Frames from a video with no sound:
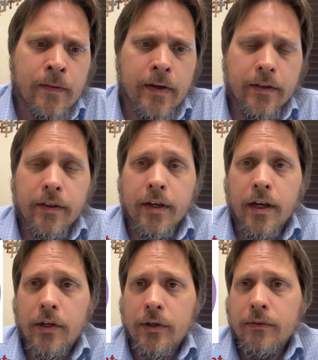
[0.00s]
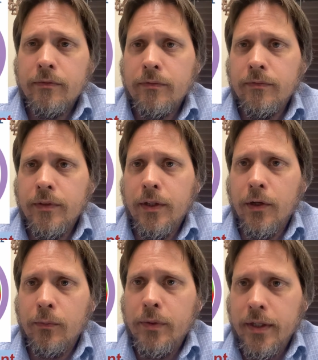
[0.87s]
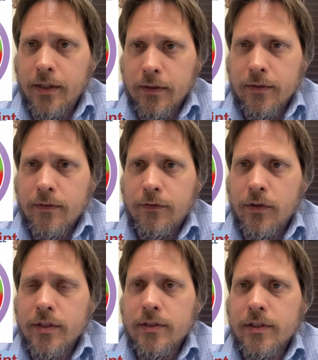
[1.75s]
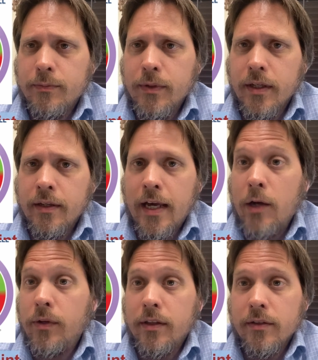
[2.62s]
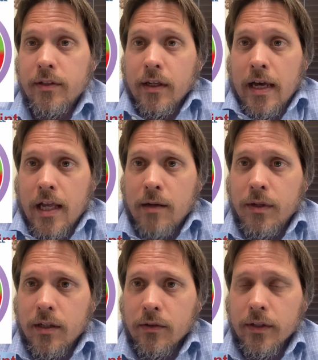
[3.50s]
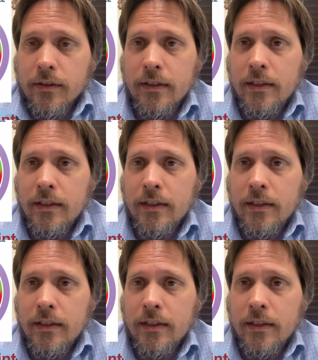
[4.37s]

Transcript: And then the other, you know, big focus has been how do we get this economy going?